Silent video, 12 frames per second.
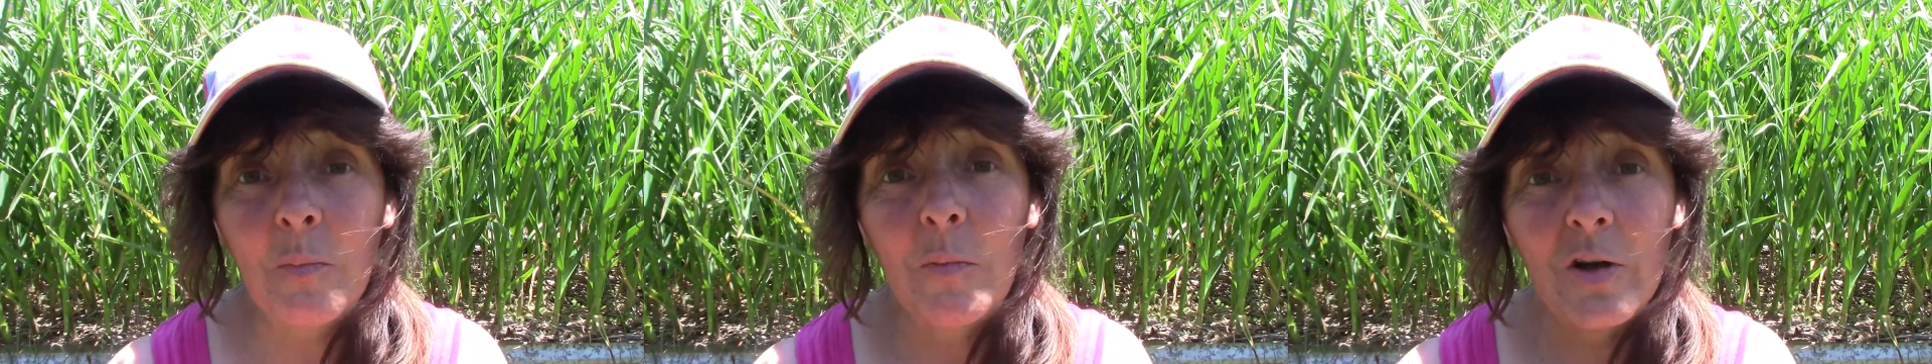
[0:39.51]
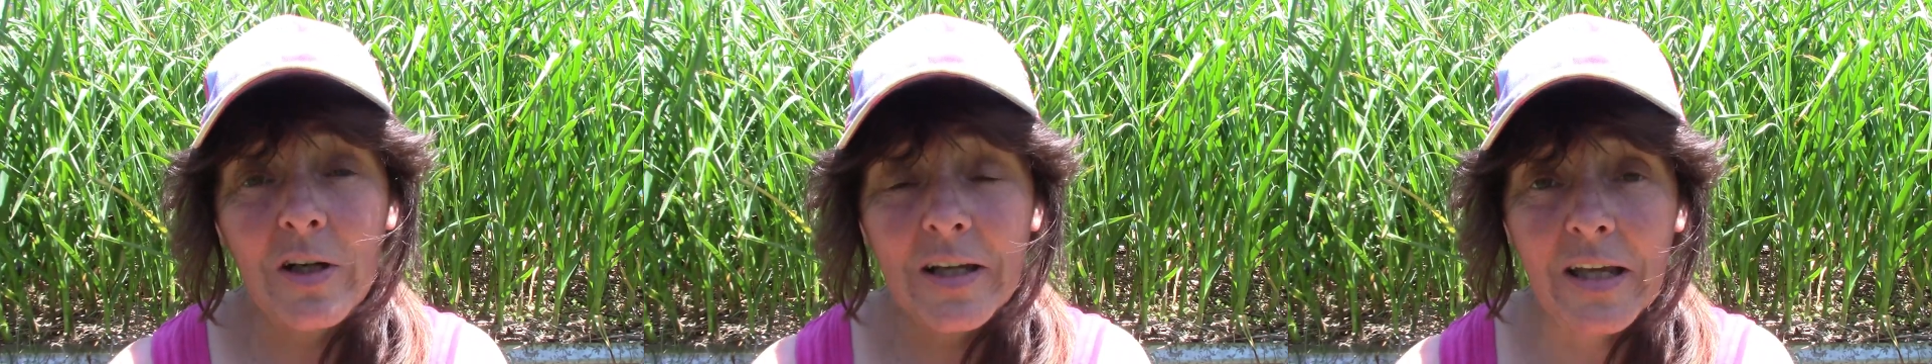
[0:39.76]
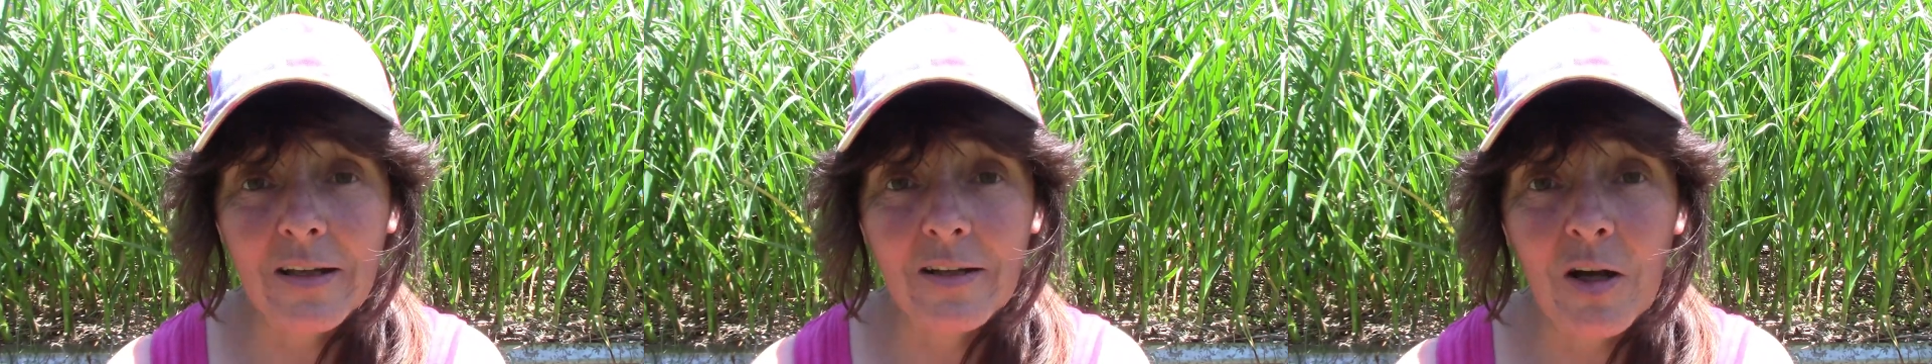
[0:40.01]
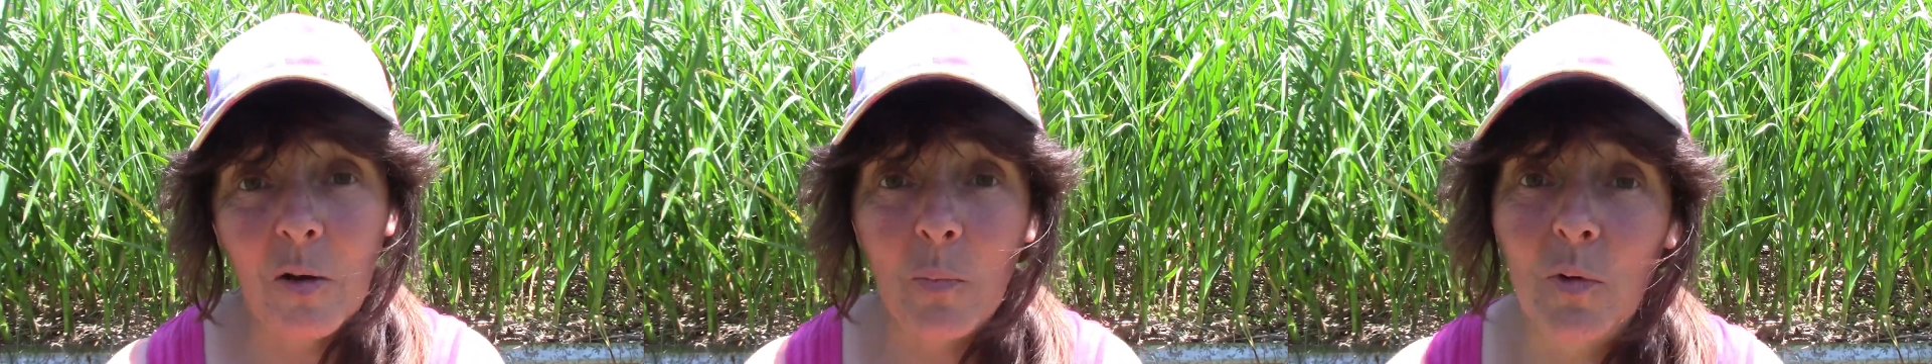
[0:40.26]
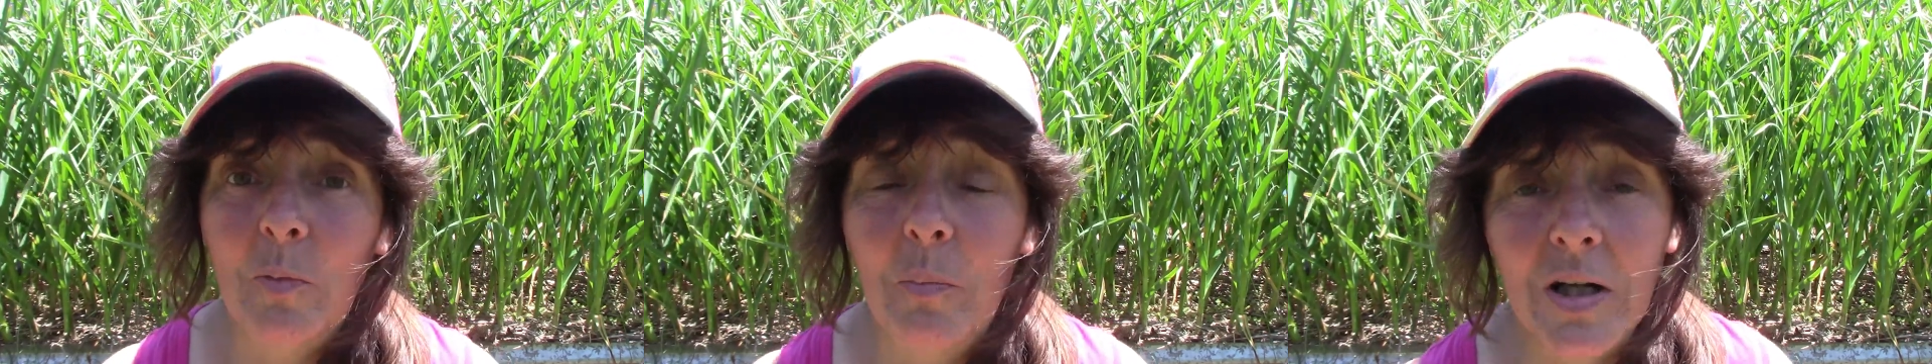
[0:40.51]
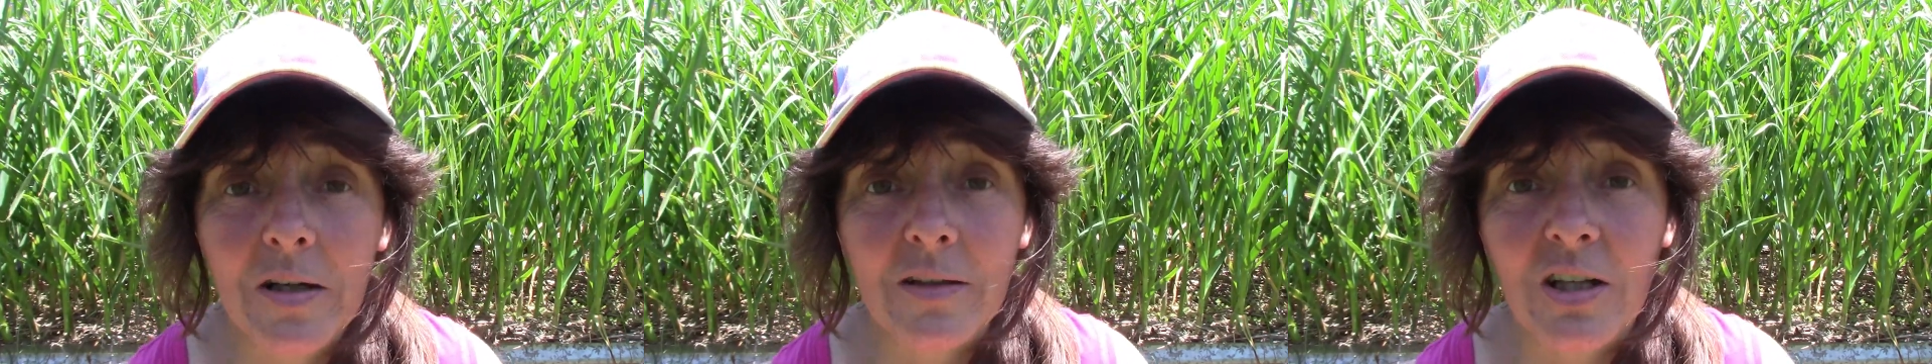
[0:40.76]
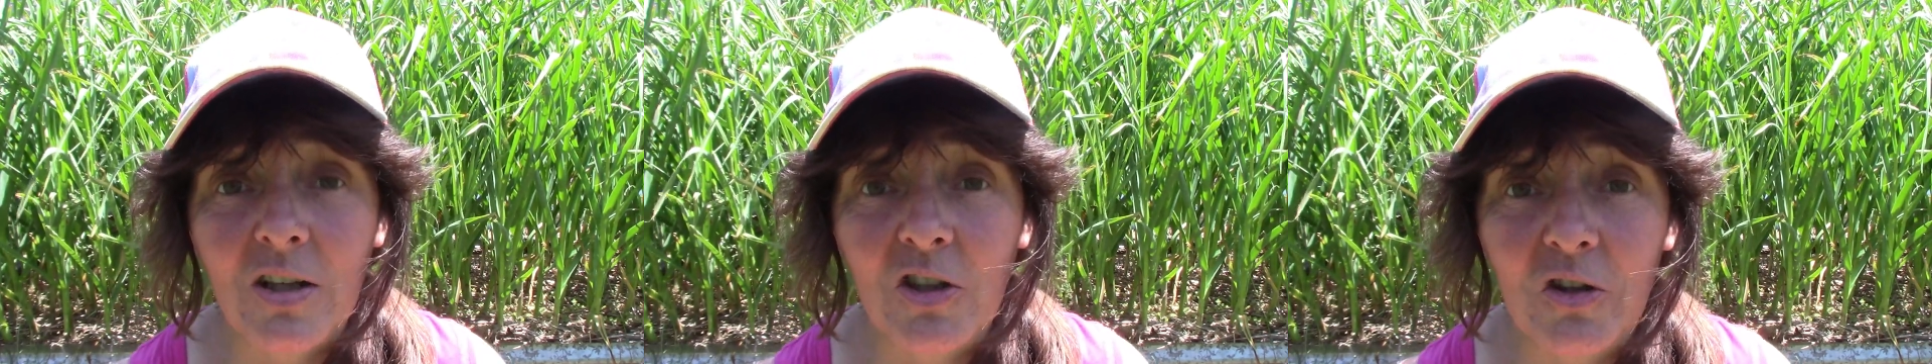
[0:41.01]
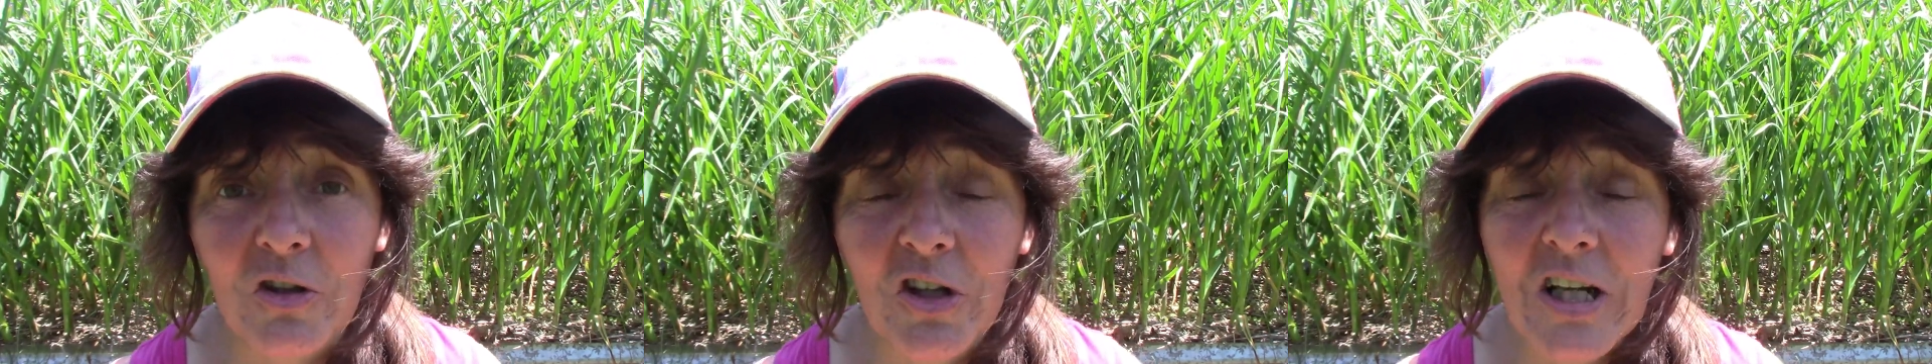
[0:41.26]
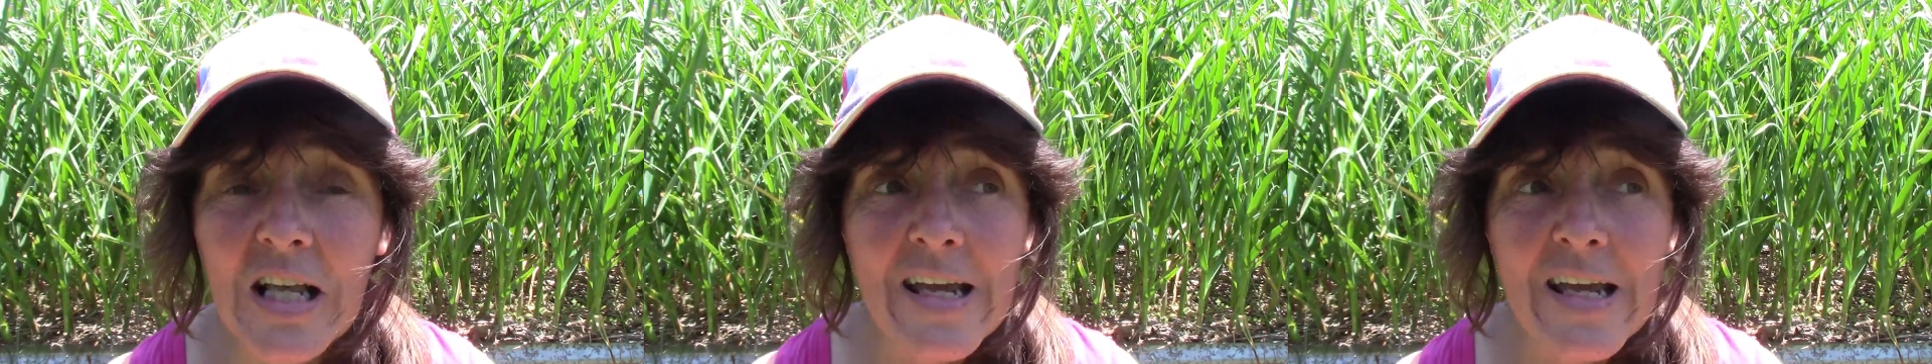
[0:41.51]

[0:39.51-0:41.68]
I'm going to get a couple of buckets of dirt